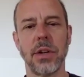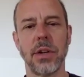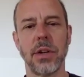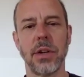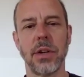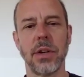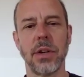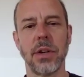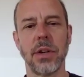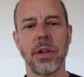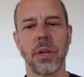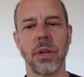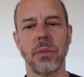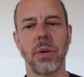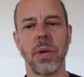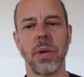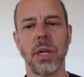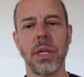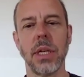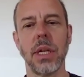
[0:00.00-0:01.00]
practice
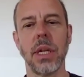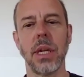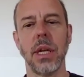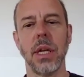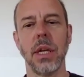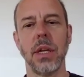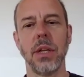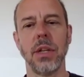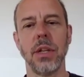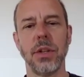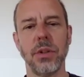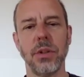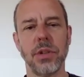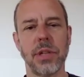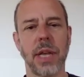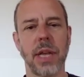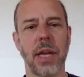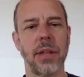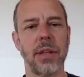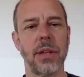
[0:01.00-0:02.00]
one-on-one,
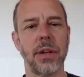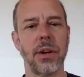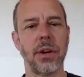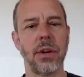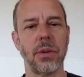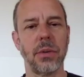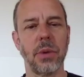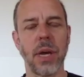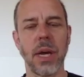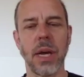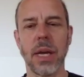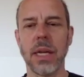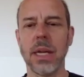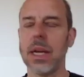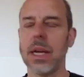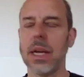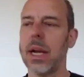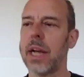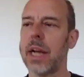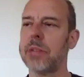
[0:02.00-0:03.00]
use that in their own
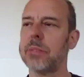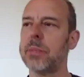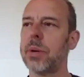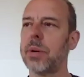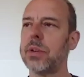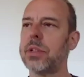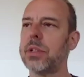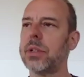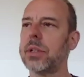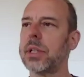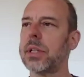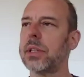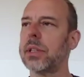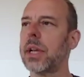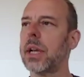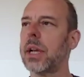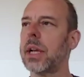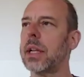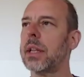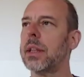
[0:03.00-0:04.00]
way. I suppose you could
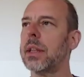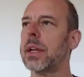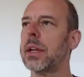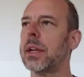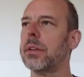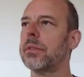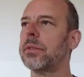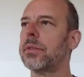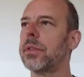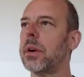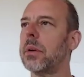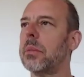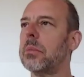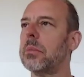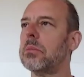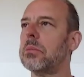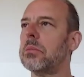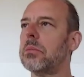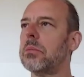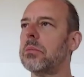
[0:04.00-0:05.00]
say anything
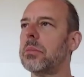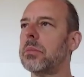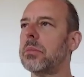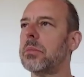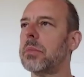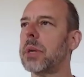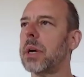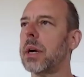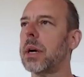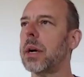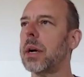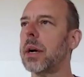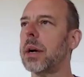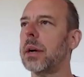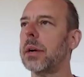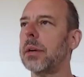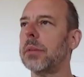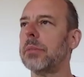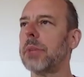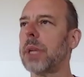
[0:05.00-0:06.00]
from
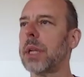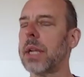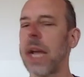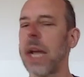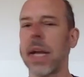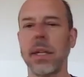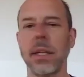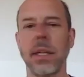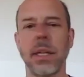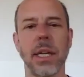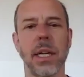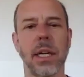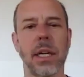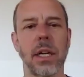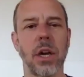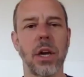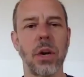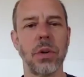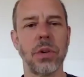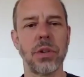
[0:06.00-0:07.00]
an analytic
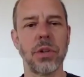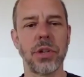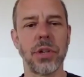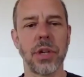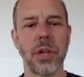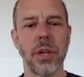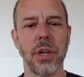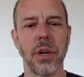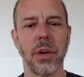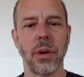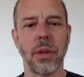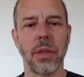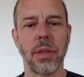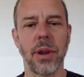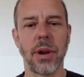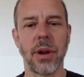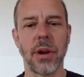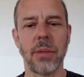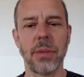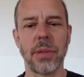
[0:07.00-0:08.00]
coach or
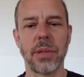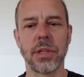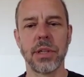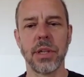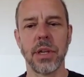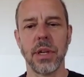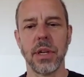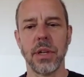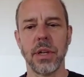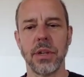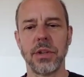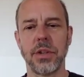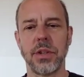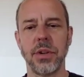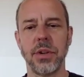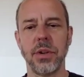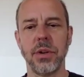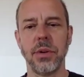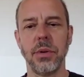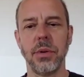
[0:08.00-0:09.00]
therapist
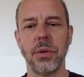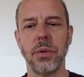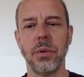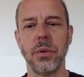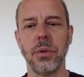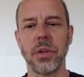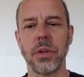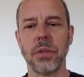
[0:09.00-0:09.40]
to